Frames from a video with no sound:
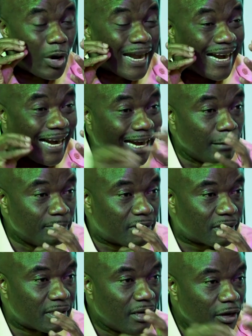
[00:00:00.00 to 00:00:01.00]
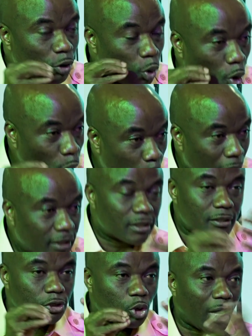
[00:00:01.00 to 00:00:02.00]
showing you a glimpse of
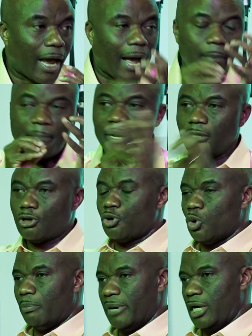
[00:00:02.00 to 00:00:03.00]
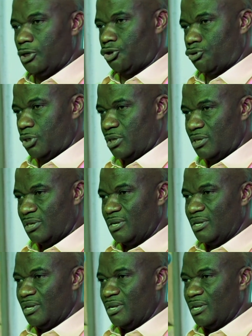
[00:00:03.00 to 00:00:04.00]
what is going to happen into your ministry.
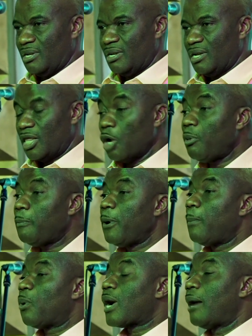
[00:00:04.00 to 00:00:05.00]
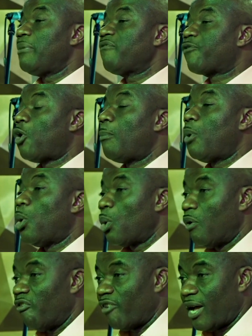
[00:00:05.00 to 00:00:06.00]
There will be people coming from
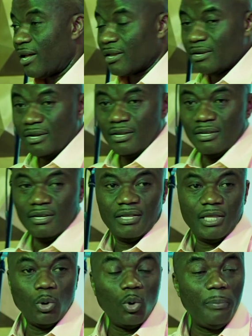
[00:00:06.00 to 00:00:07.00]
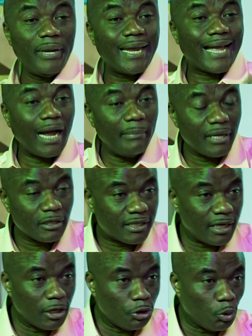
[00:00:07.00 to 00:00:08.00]
all over. They will be
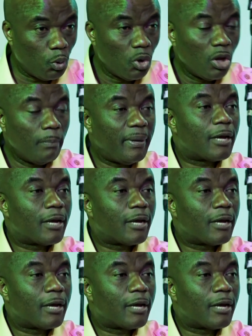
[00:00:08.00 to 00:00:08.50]
coming seeing you